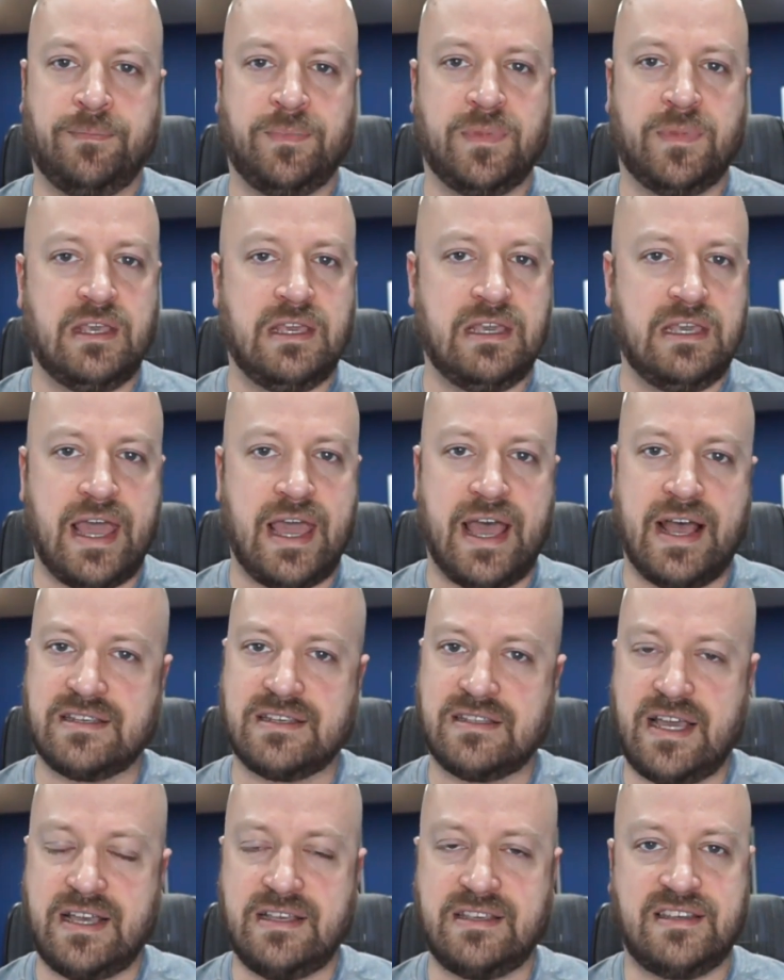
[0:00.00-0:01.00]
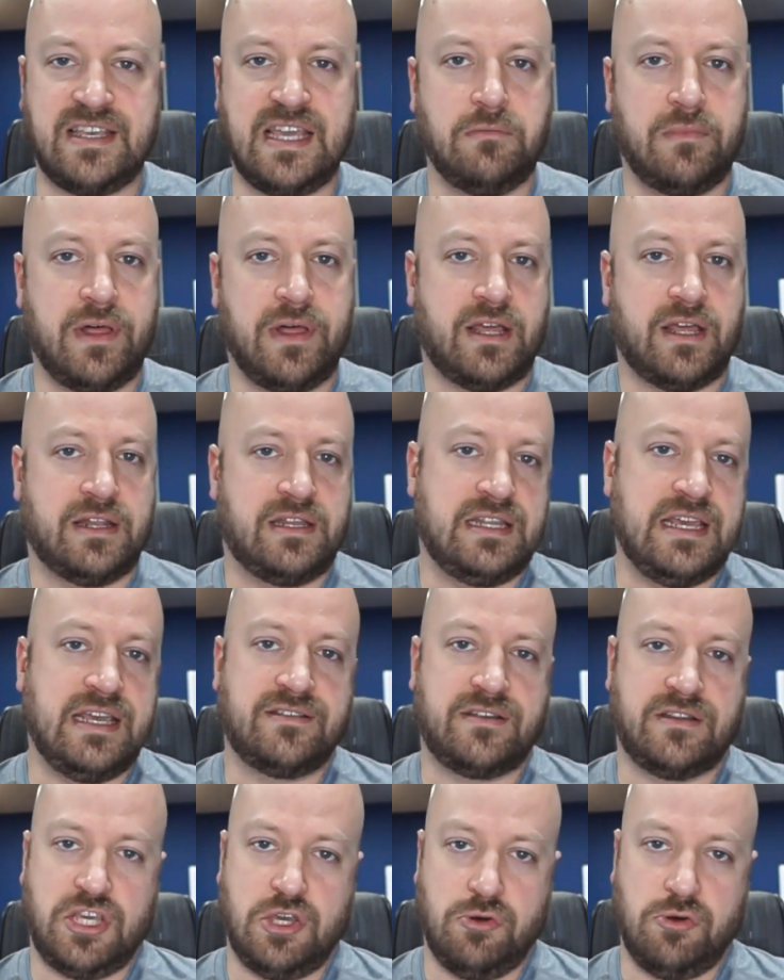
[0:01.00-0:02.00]
Yes, they seem like a
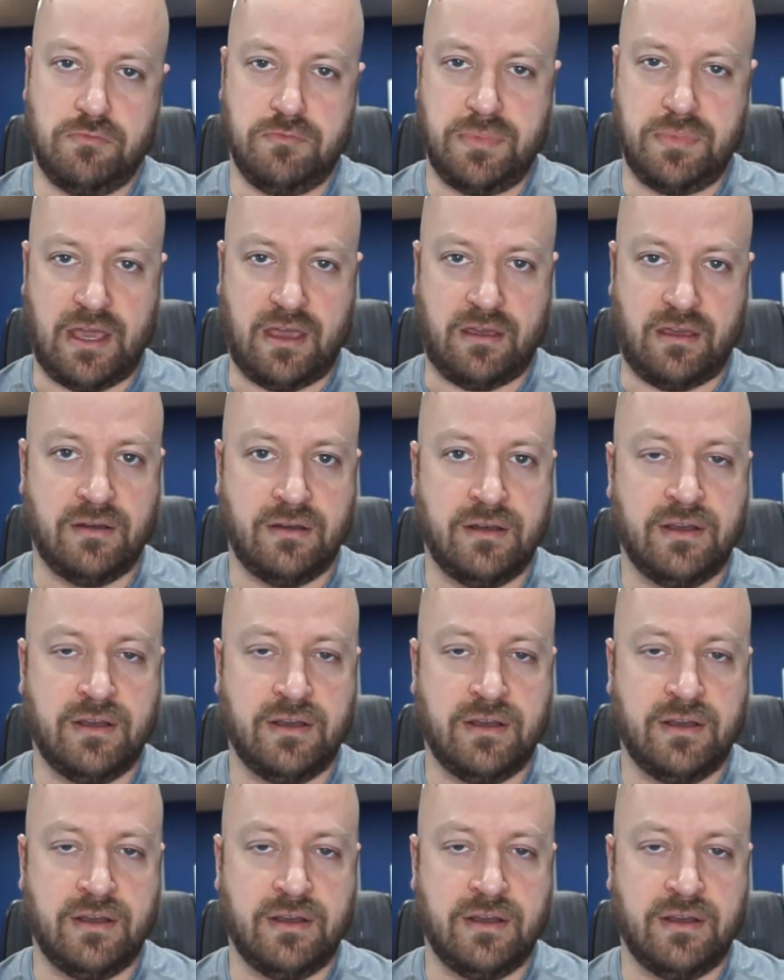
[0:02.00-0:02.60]
decent human being.